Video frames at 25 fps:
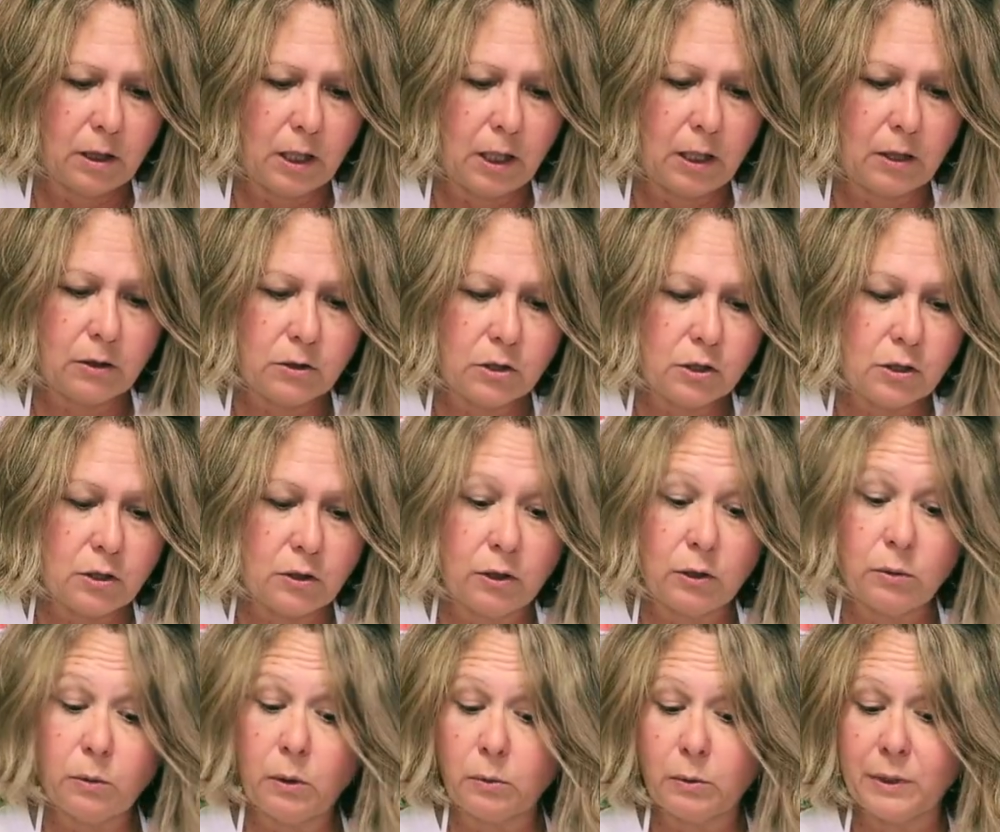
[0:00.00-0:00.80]
I'll show
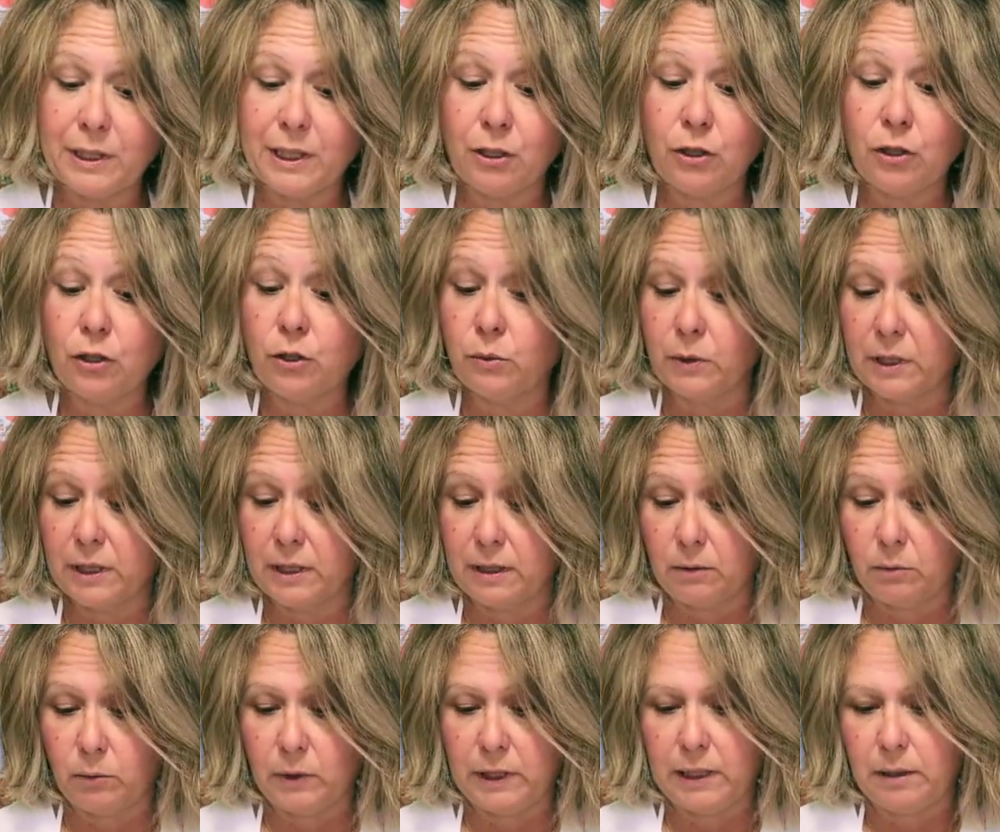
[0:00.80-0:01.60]
you what we can do with
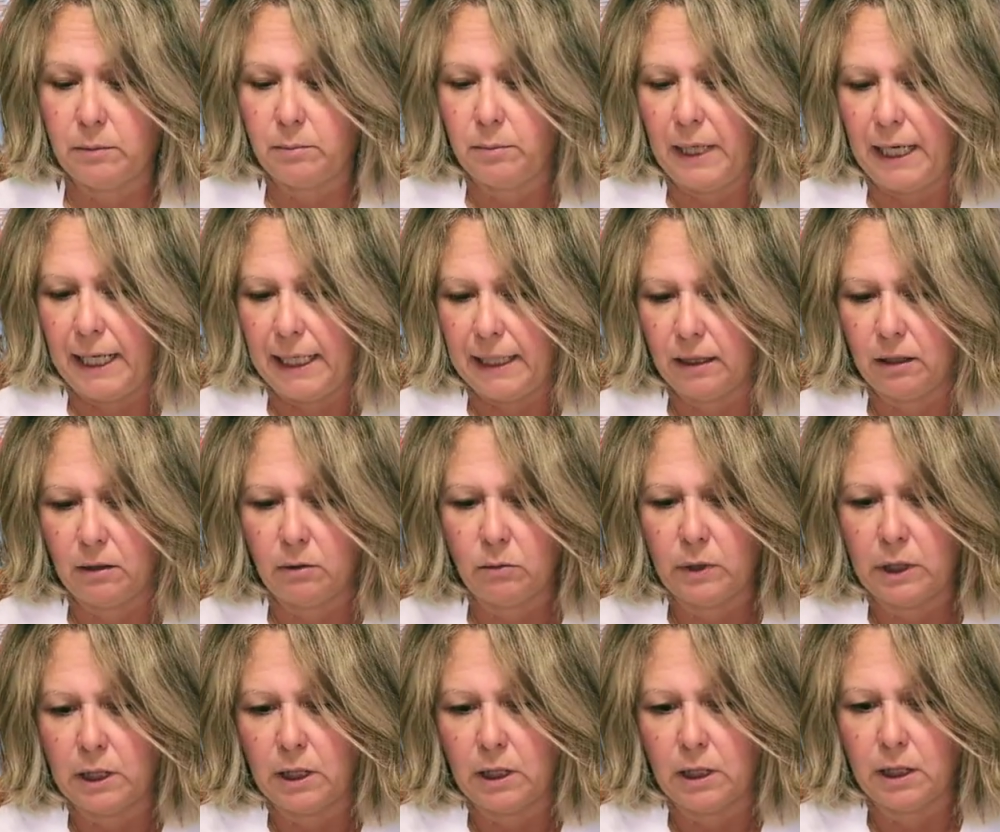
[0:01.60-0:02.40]
it. We can paint
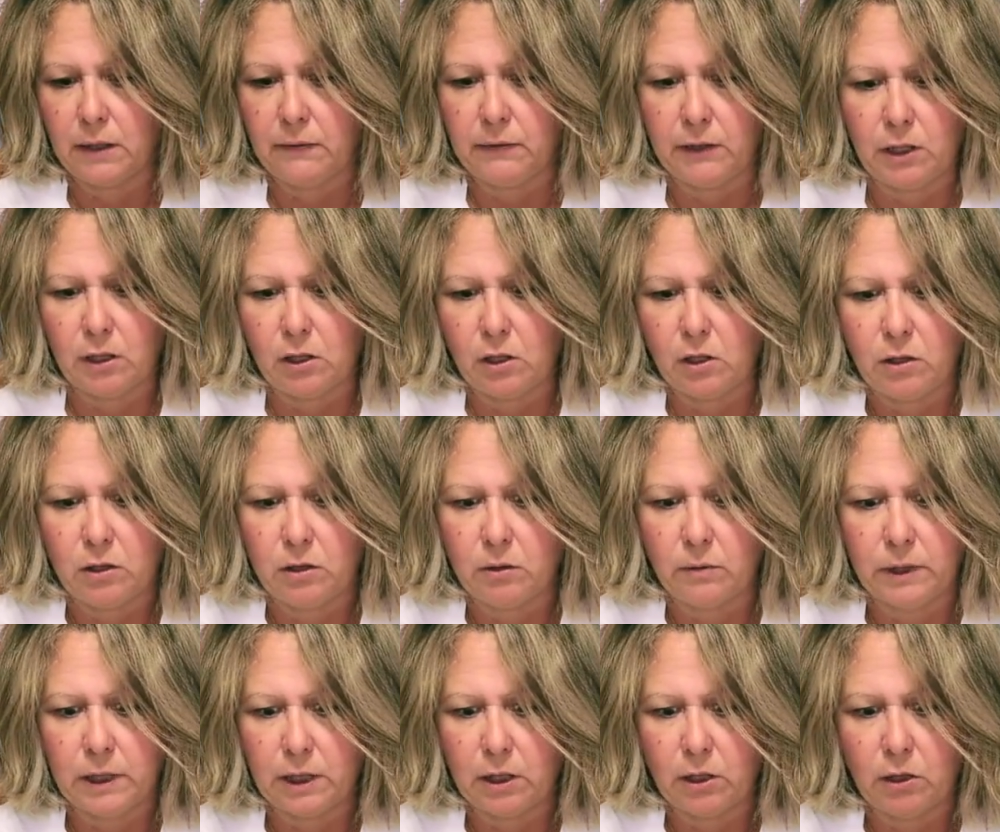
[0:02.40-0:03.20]
it, we can leave it
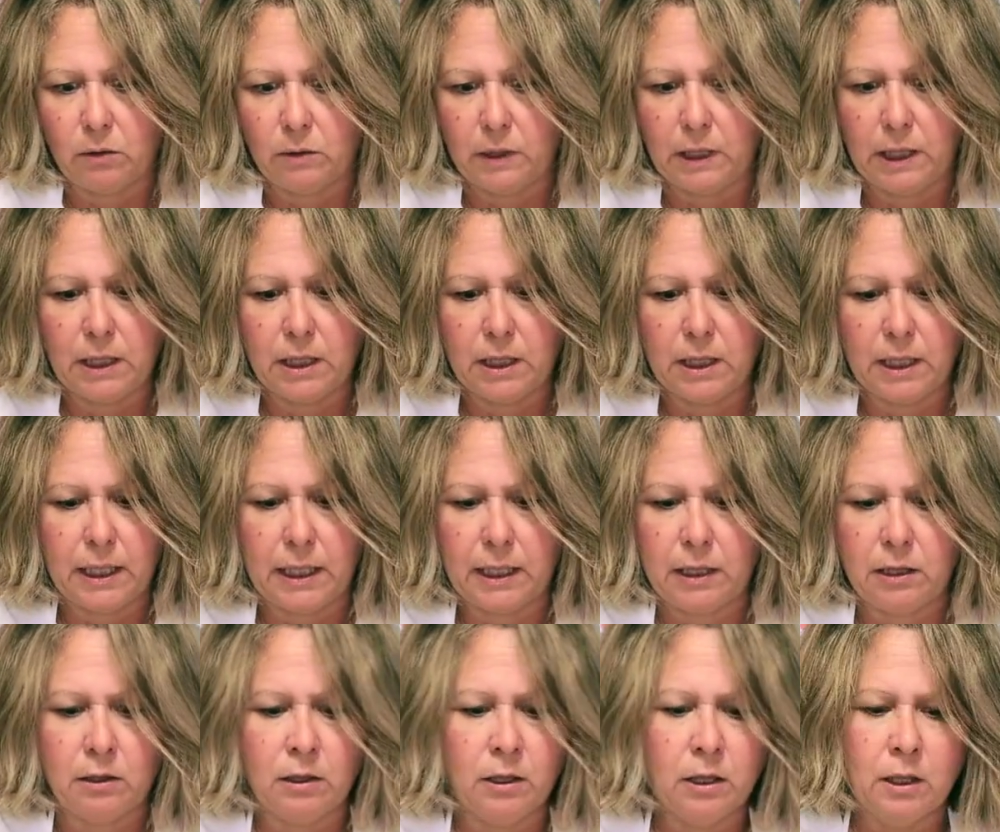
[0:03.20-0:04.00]
alone, we can do
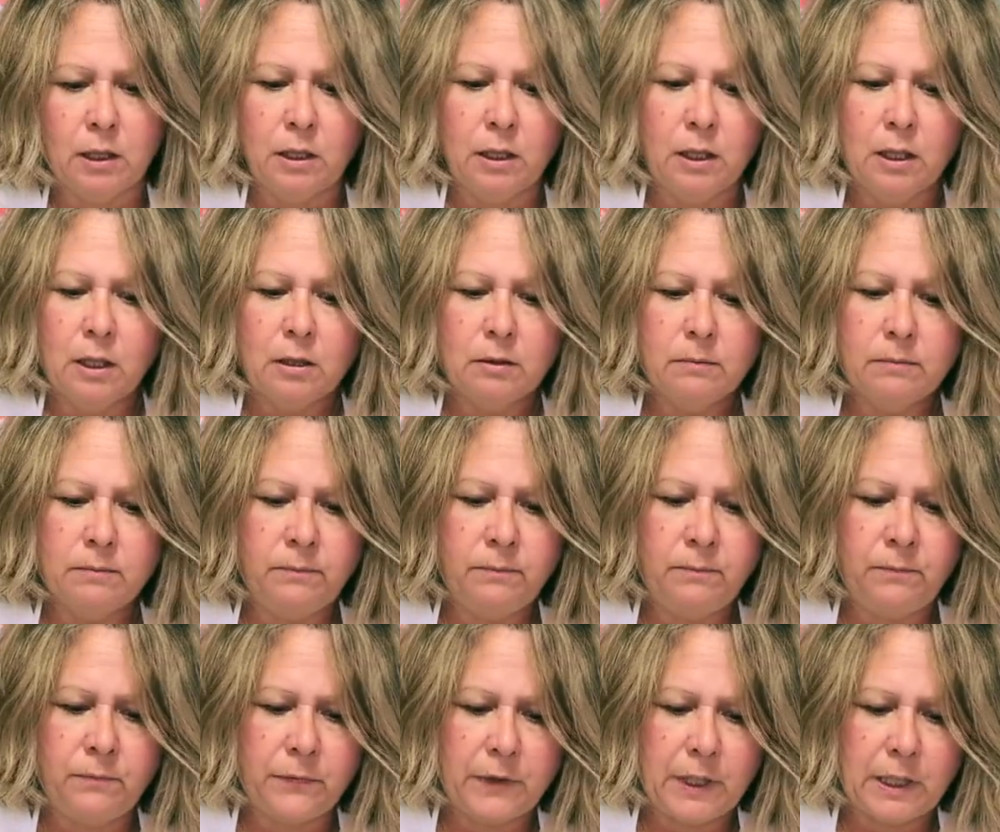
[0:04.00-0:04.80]
anything
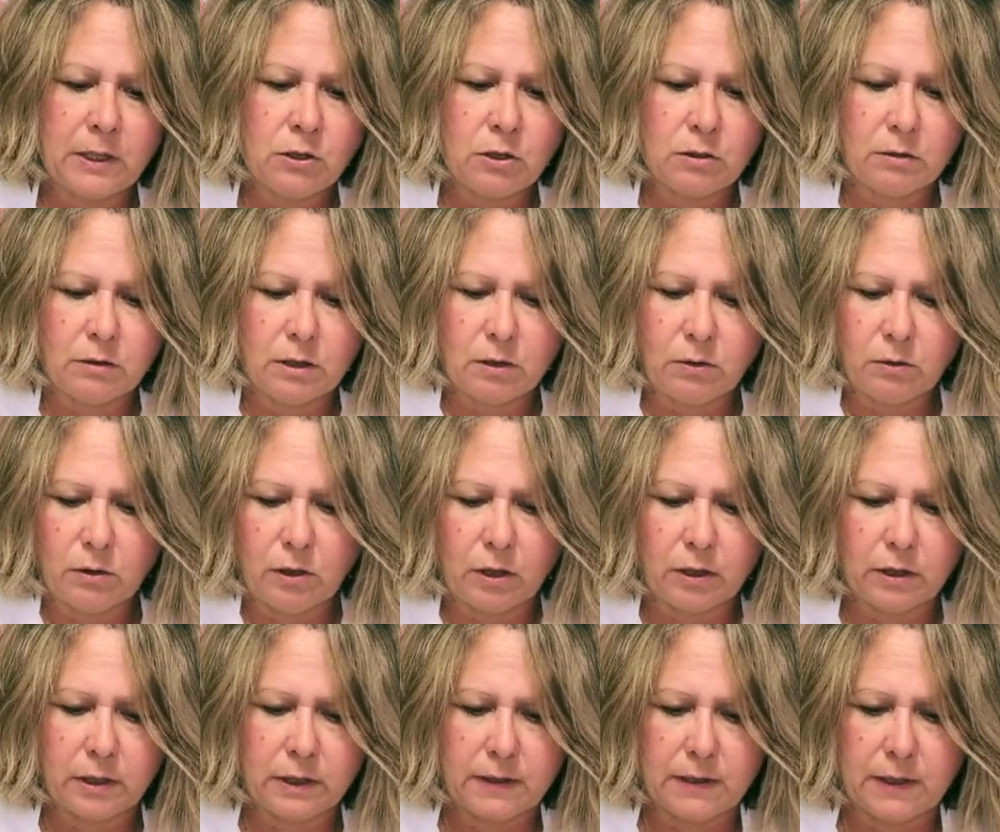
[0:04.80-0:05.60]
that your little
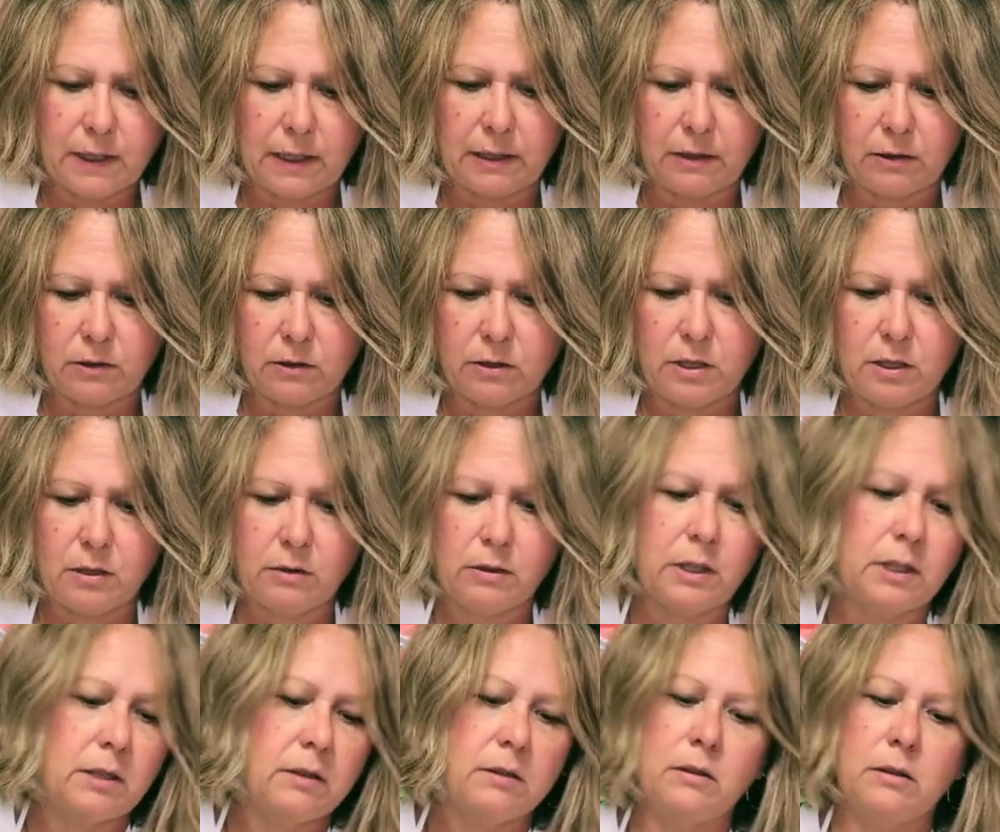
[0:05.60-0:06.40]
heart desires to
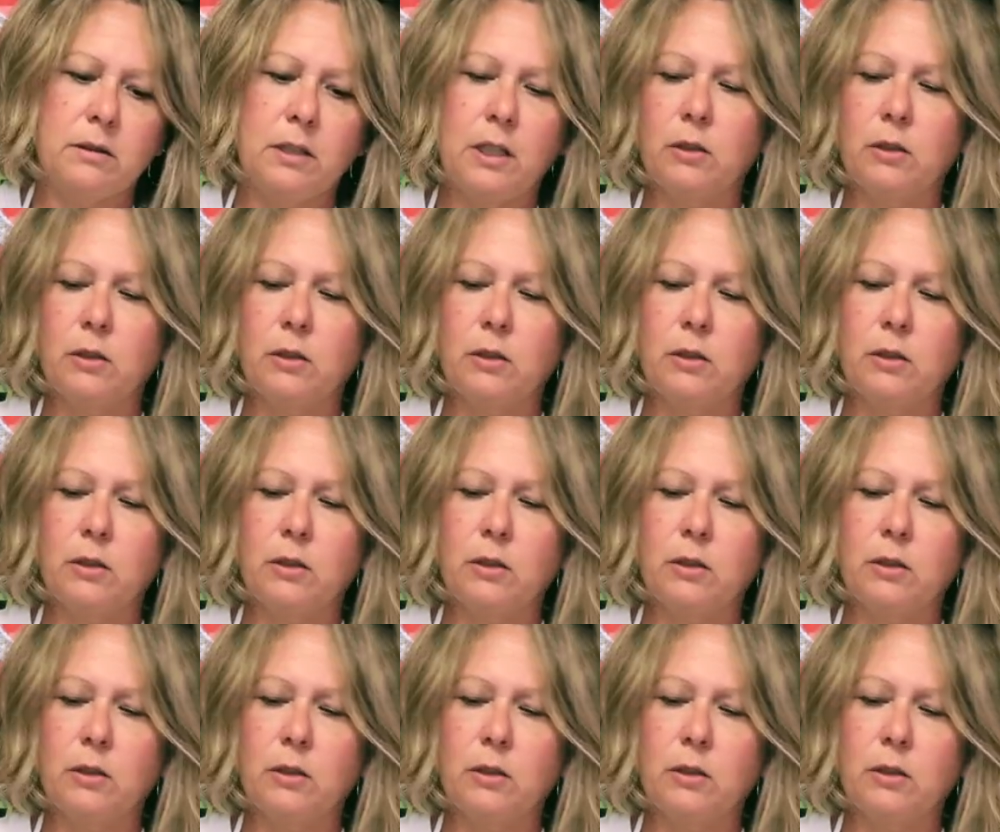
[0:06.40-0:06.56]
it.